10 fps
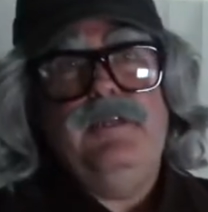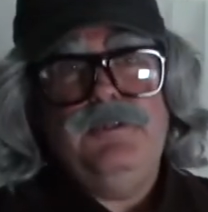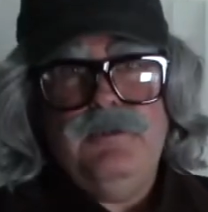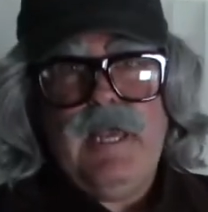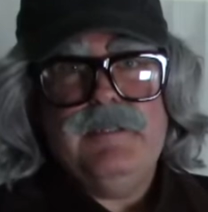In
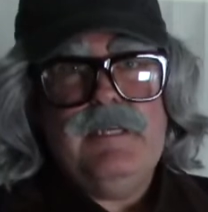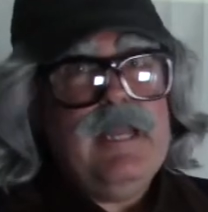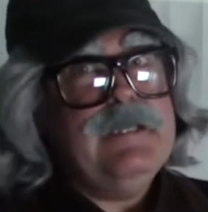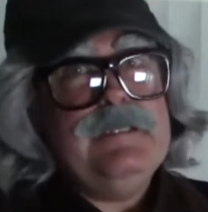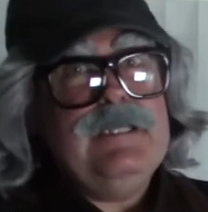
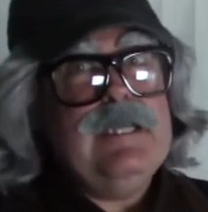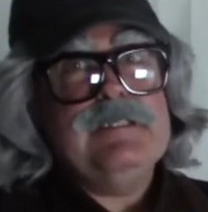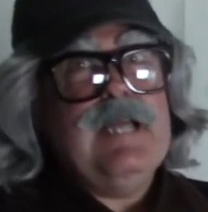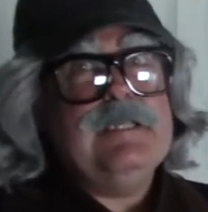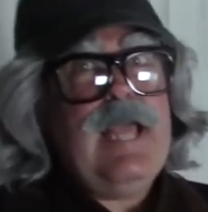2019,
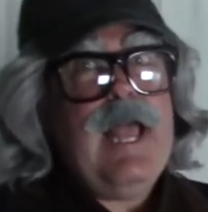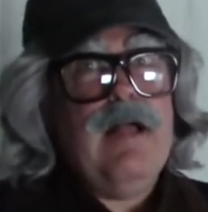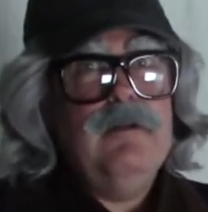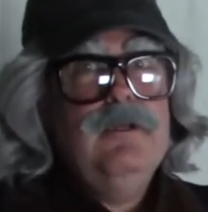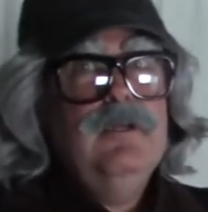it's not there.